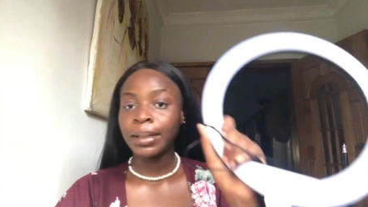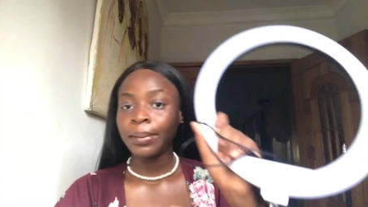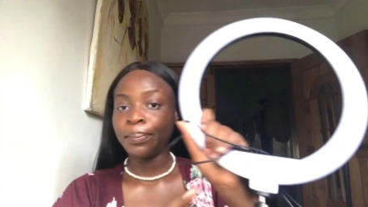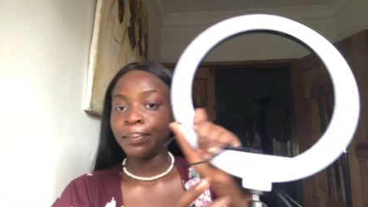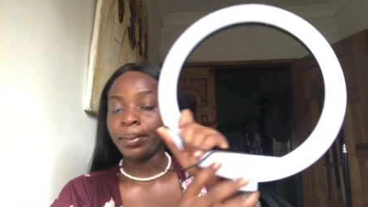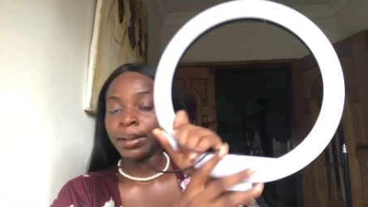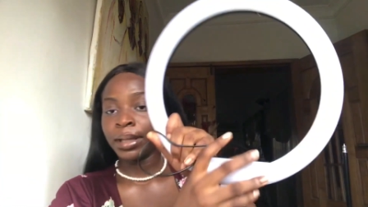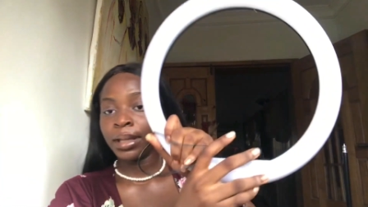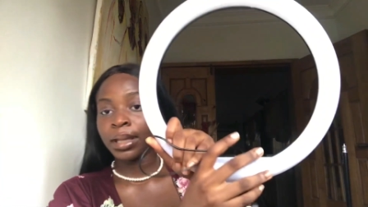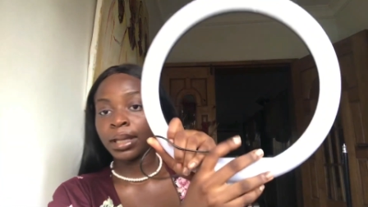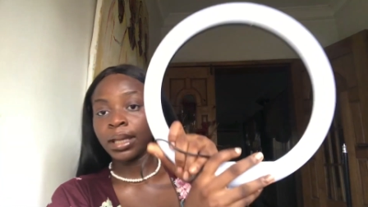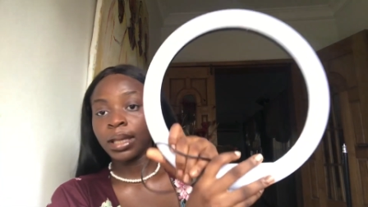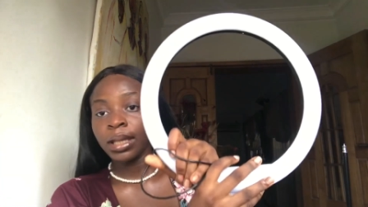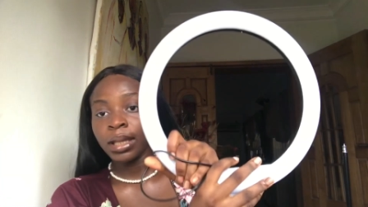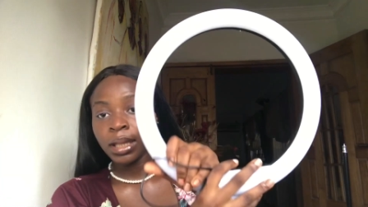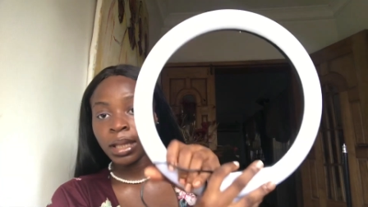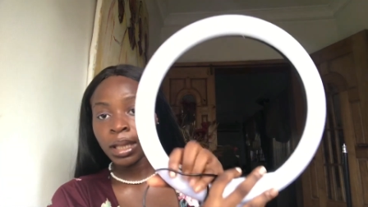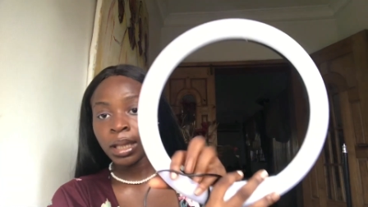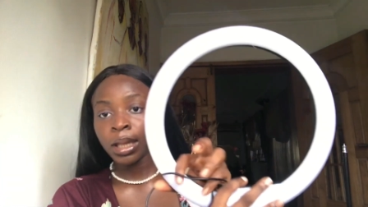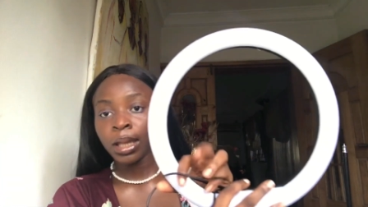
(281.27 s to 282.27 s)
play.
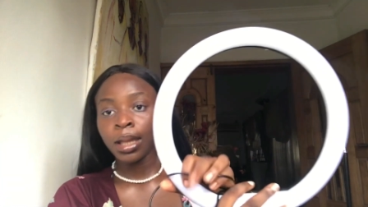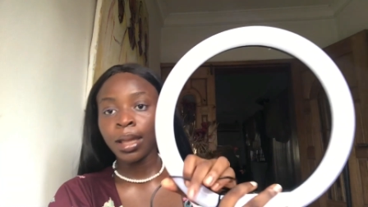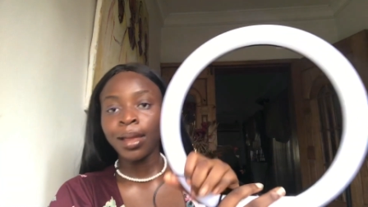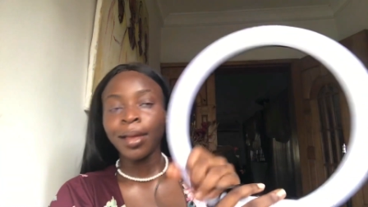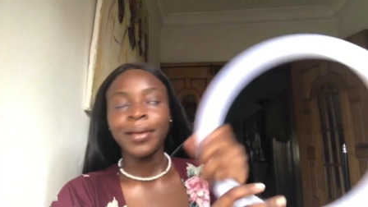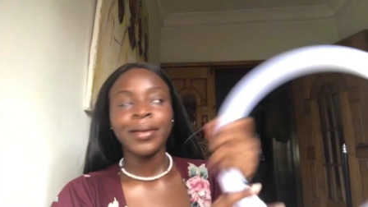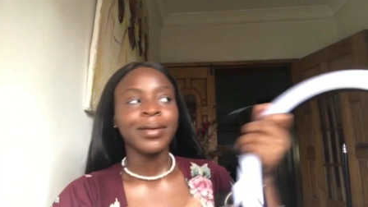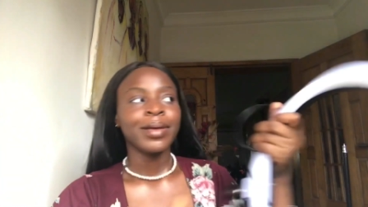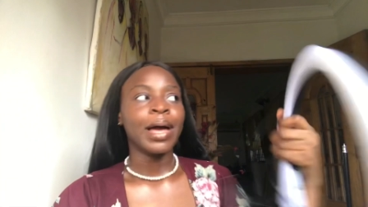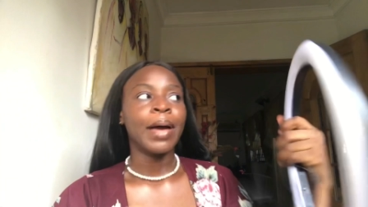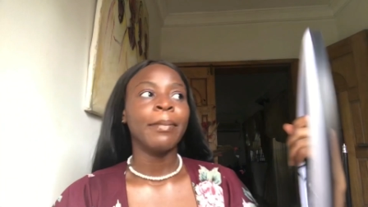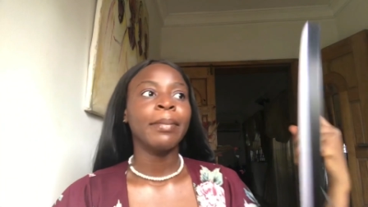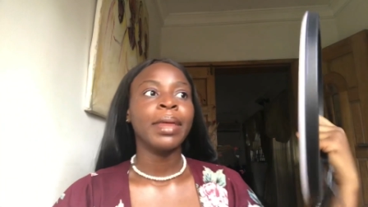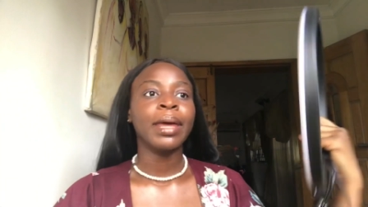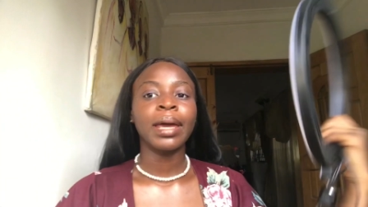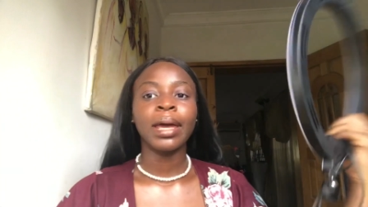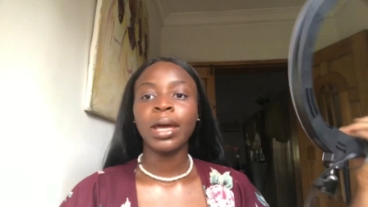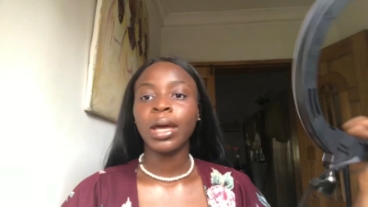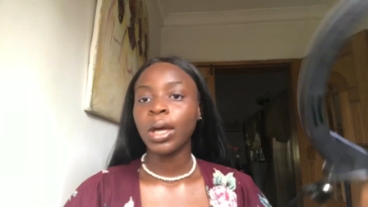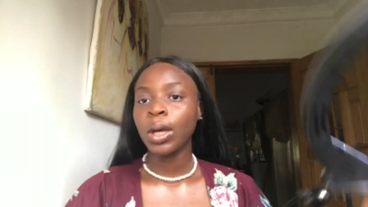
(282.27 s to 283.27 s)
I'm
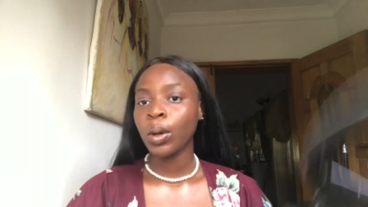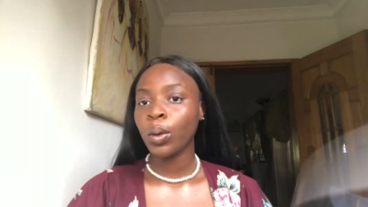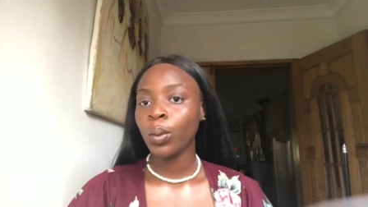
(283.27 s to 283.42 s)
like,